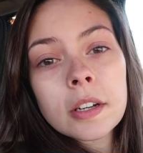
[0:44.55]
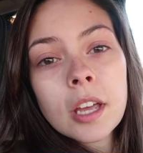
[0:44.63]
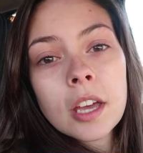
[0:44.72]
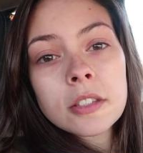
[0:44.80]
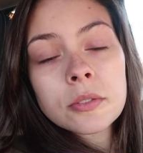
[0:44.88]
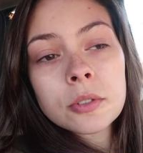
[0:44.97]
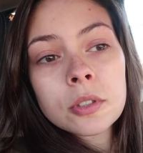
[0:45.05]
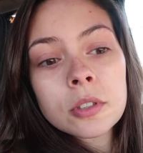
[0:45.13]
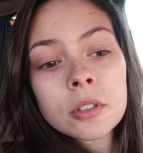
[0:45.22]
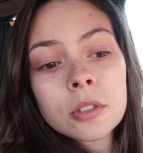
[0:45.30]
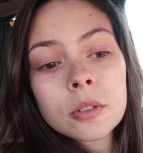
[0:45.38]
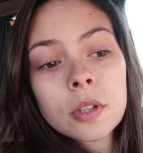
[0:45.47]

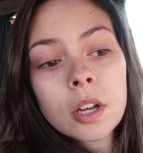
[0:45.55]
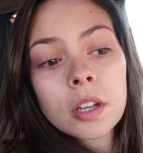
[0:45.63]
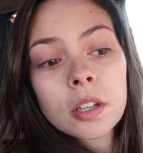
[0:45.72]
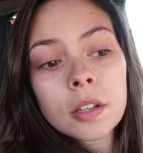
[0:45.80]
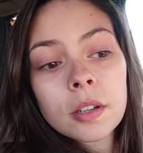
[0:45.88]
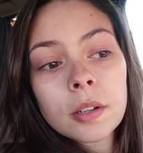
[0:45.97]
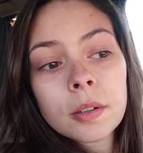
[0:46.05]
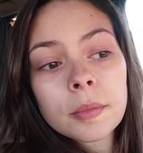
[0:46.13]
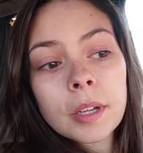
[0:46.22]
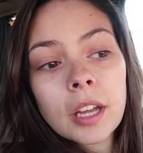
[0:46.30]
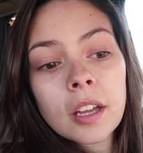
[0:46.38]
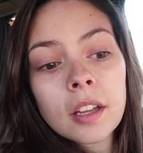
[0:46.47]
casserole
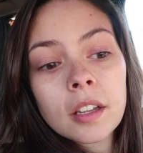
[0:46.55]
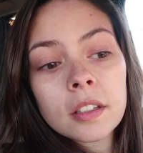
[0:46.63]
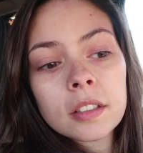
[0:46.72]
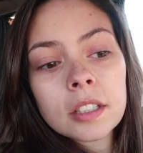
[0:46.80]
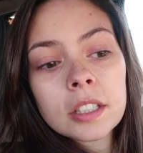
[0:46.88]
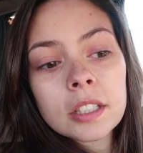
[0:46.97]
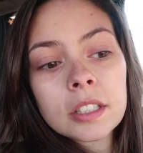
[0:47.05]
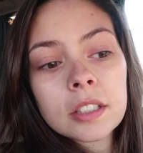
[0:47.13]
um, and.